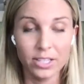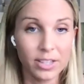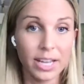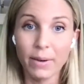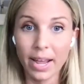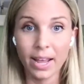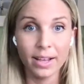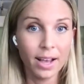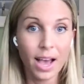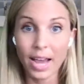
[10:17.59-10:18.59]
So that way
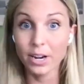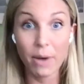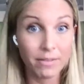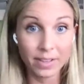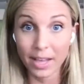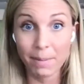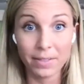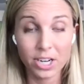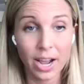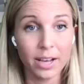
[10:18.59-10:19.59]
I know everything about
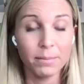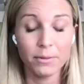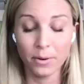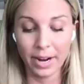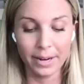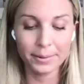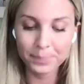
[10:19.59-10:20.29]
the child beforehand.